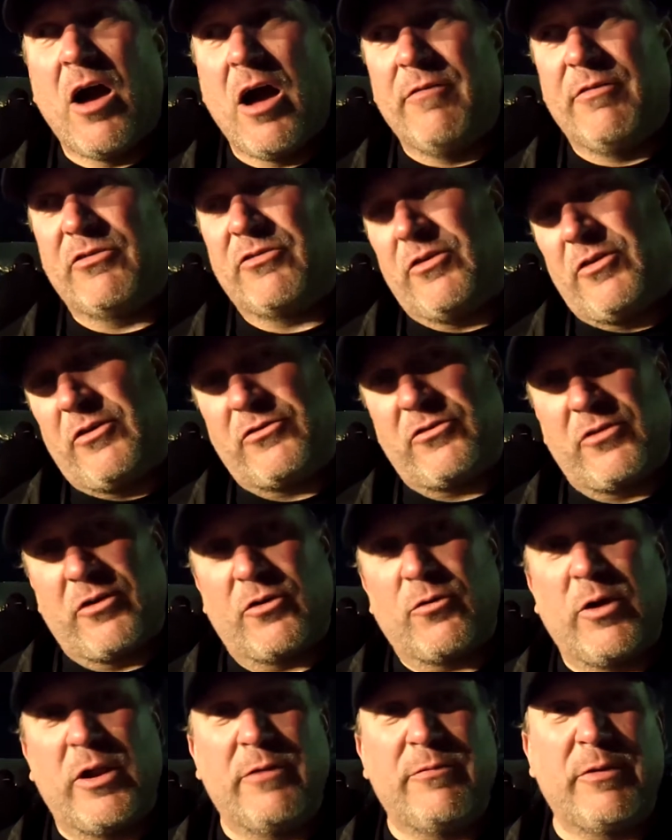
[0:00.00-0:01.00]
Obviously, this is
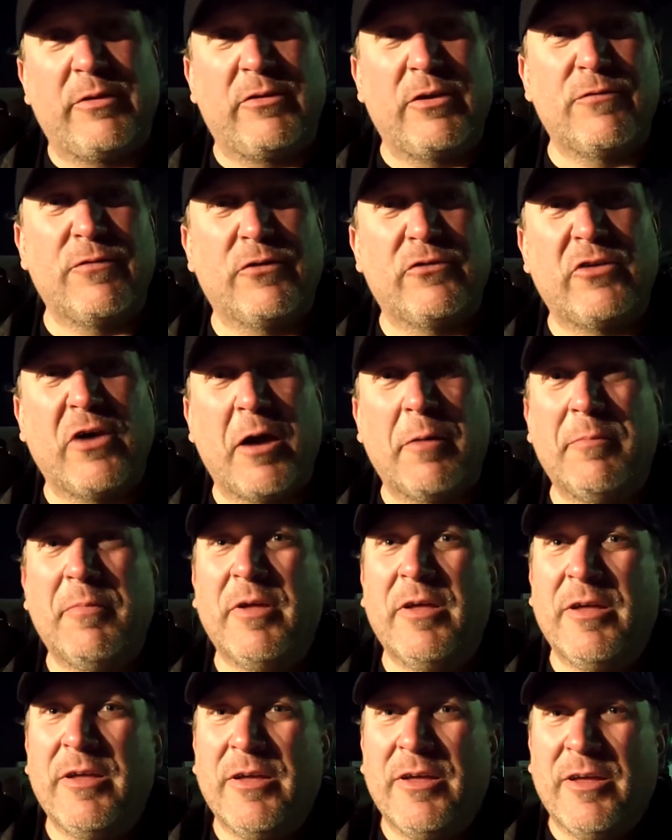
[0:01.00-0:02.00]
a quite a bit different tub,
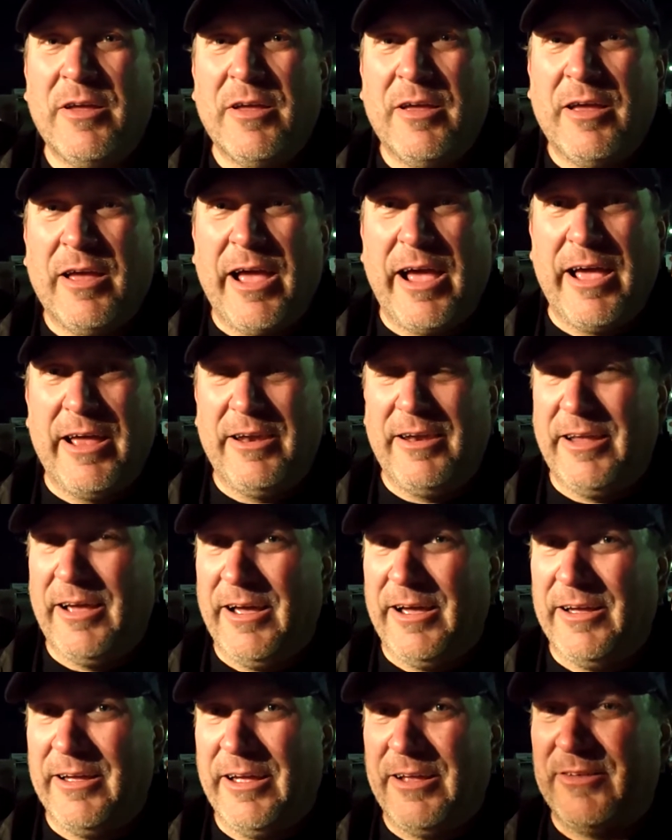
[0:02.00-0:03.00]
and
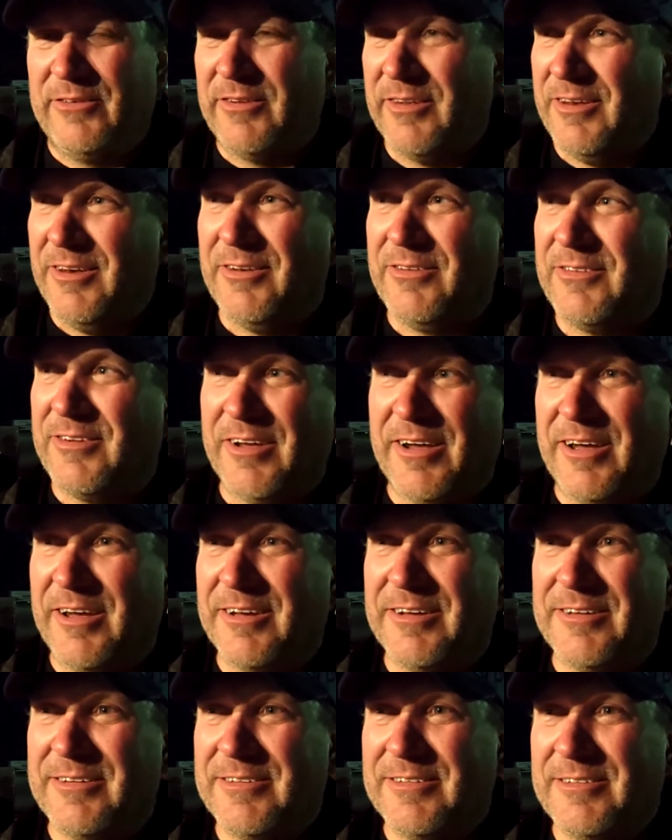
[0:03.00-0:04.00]
uh, it didn't
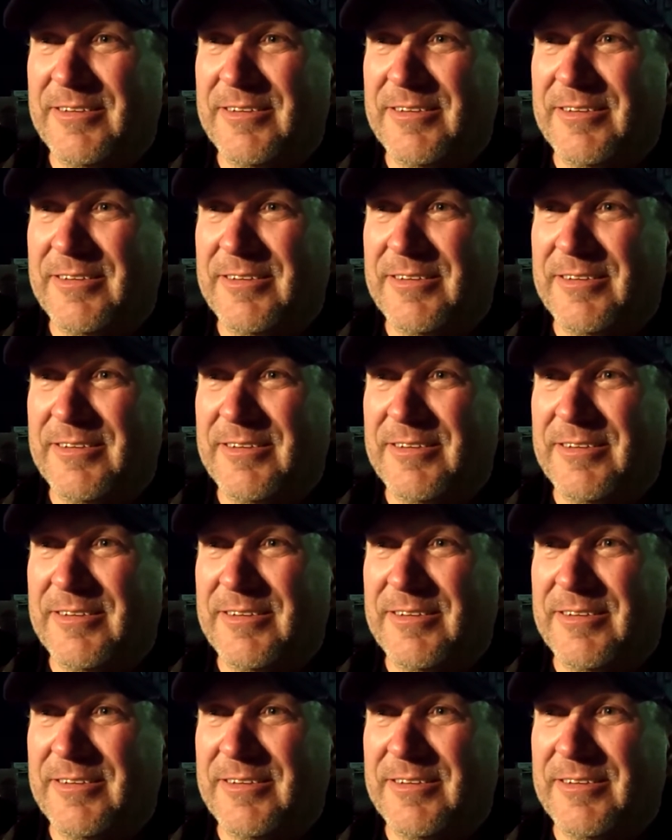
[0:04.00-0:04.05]
uh,